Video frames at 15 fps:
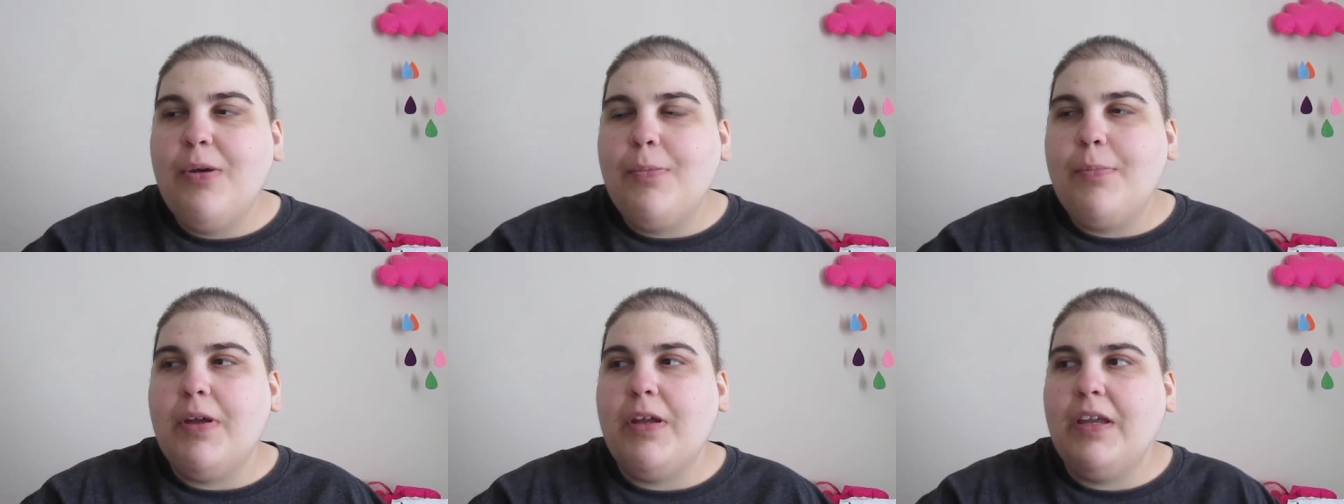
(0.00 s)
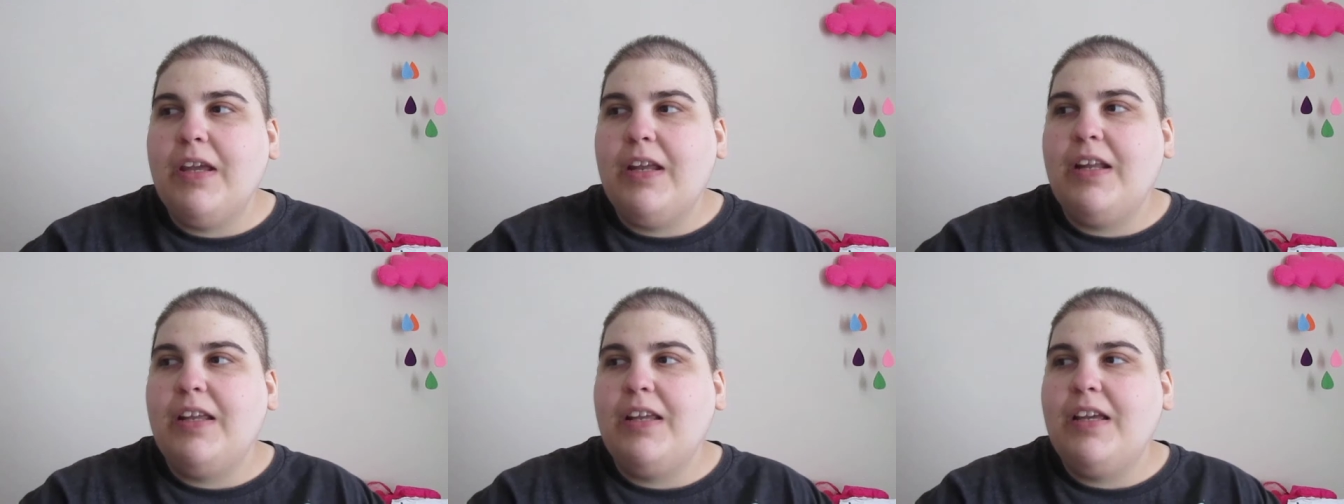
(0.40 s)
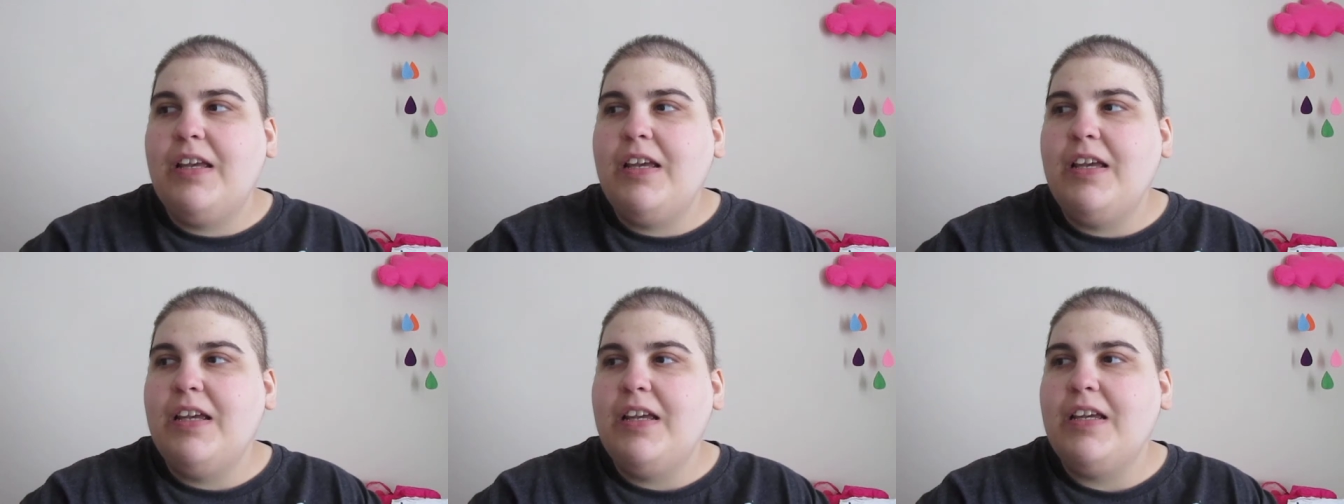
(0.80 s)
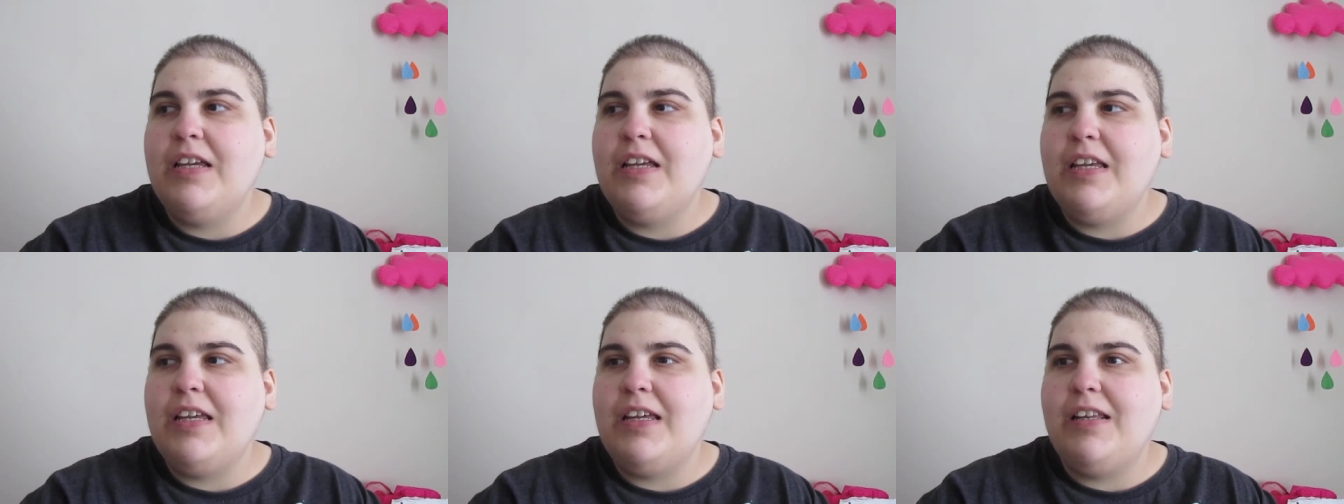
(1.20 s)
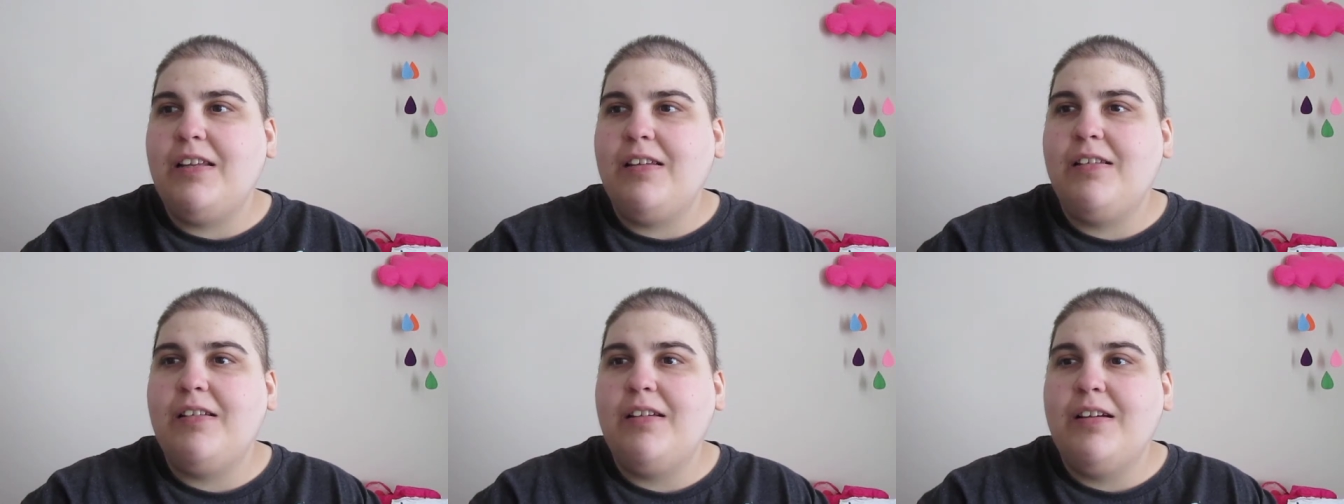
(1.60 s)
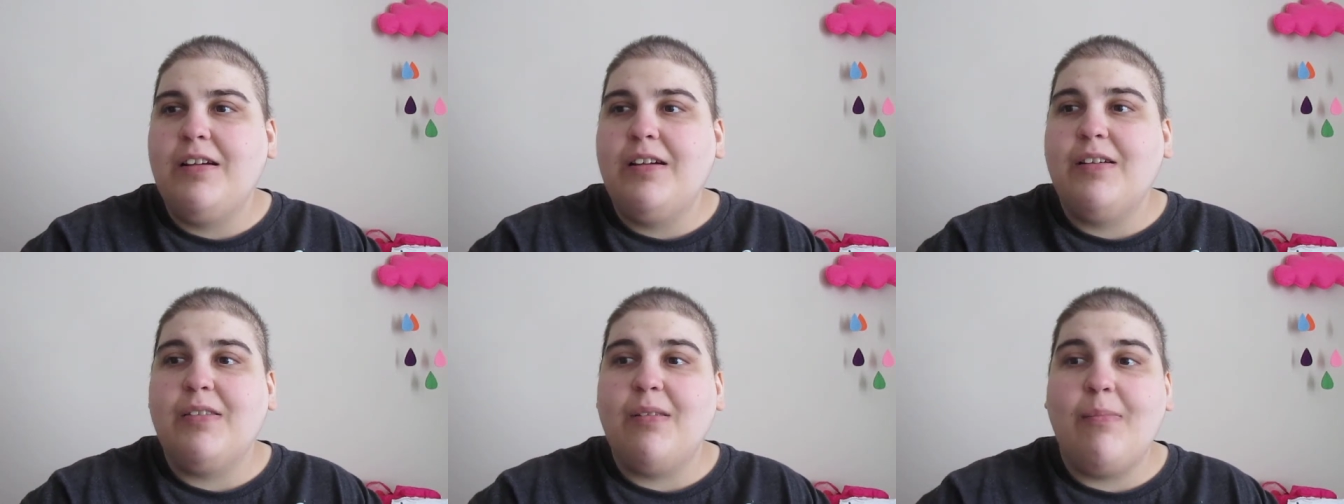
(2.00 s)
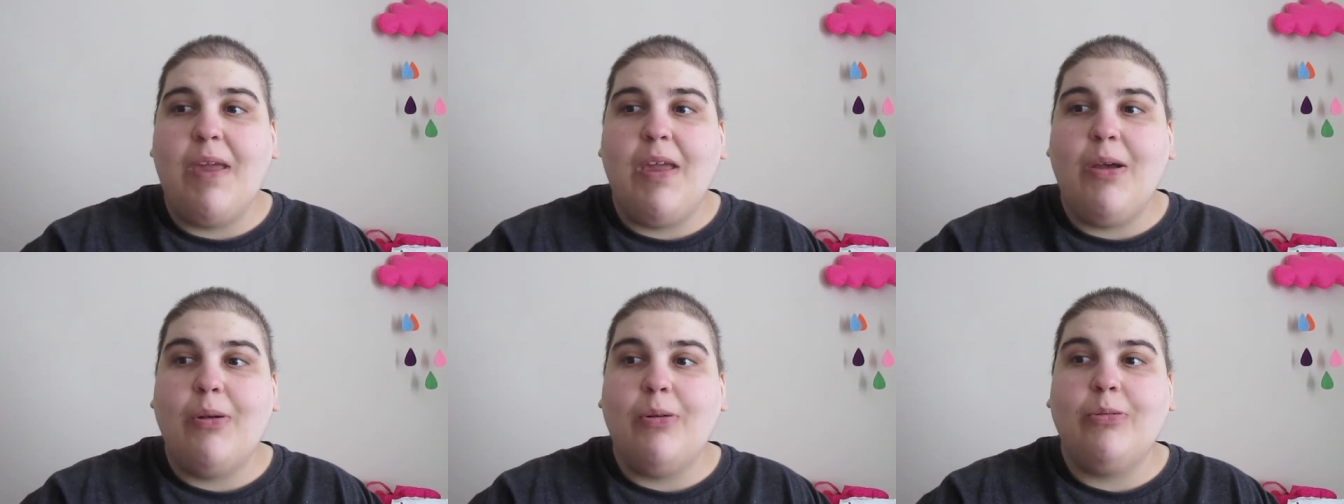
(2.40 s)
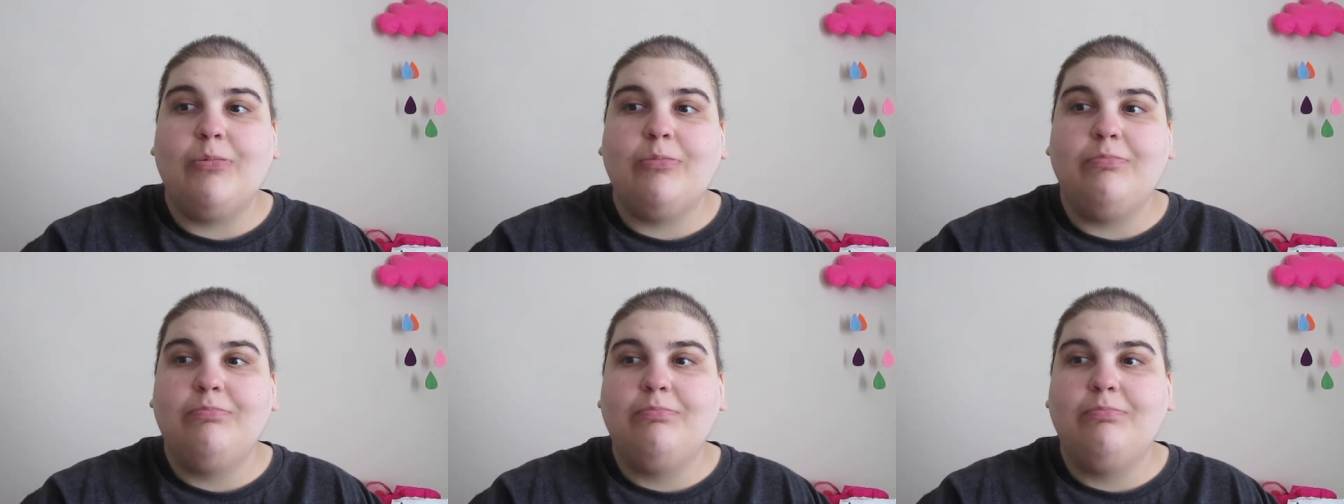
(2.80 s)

been getting in the mail,